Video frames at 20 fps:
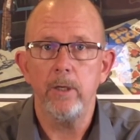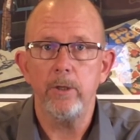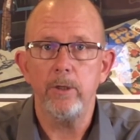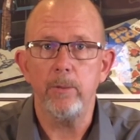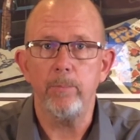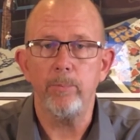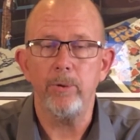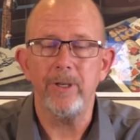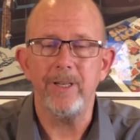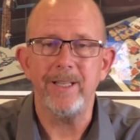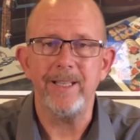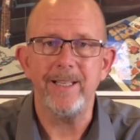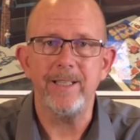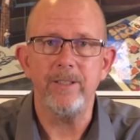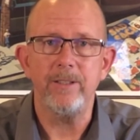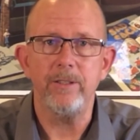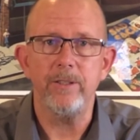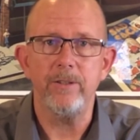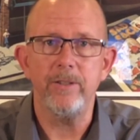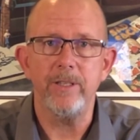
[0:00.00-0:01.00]
to put it
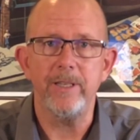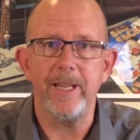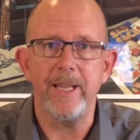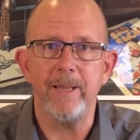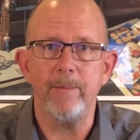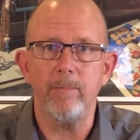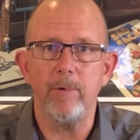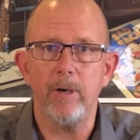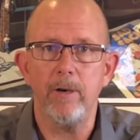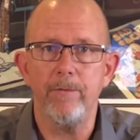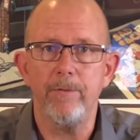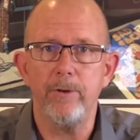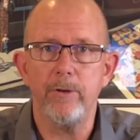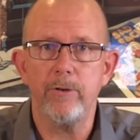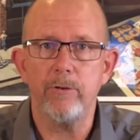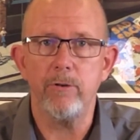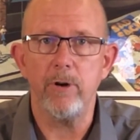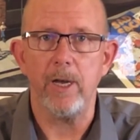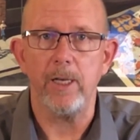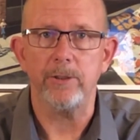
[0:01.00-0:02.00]
into the name of their
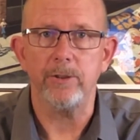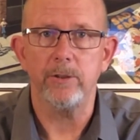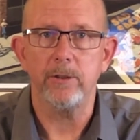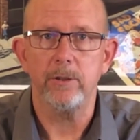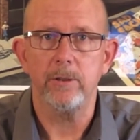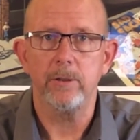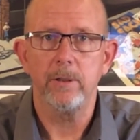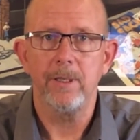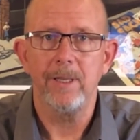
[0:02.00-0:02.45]
trust.